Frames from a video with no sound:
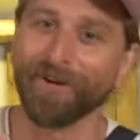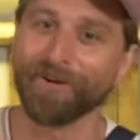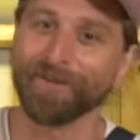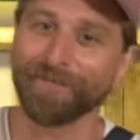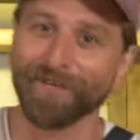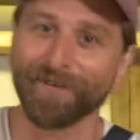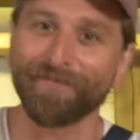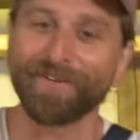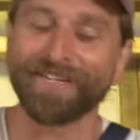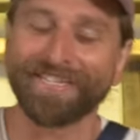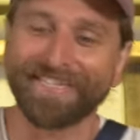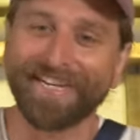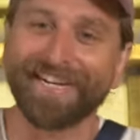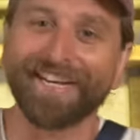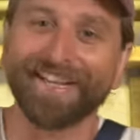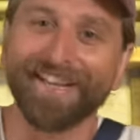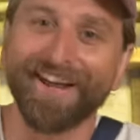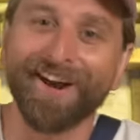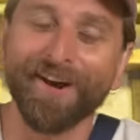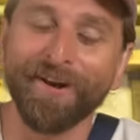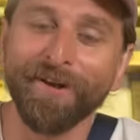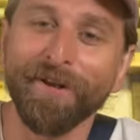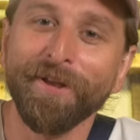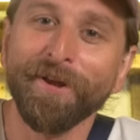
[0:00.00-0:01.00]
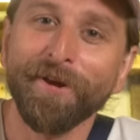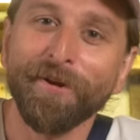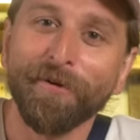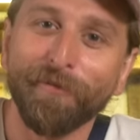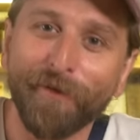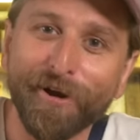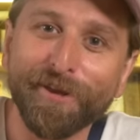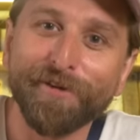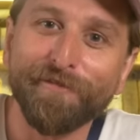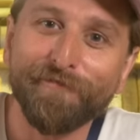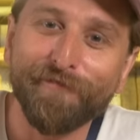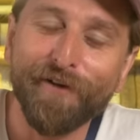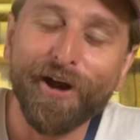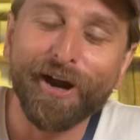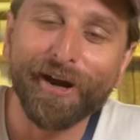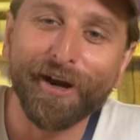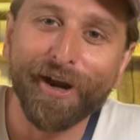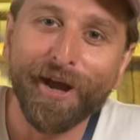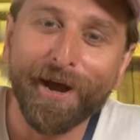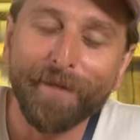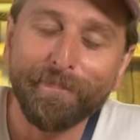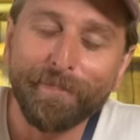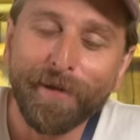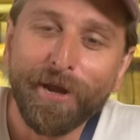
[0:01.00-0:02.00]
know who's gonna be sitting there when you fuck it
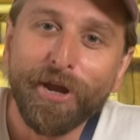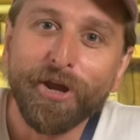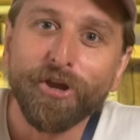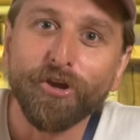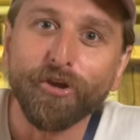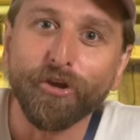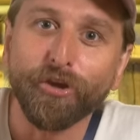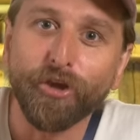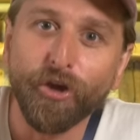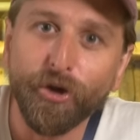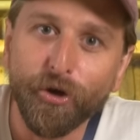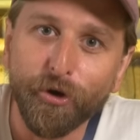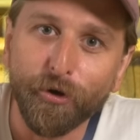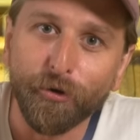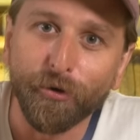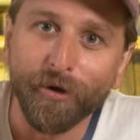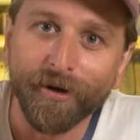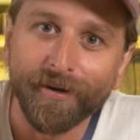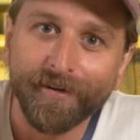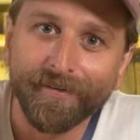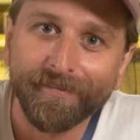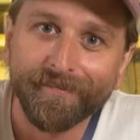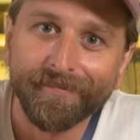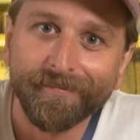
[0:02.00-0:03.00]
up? You.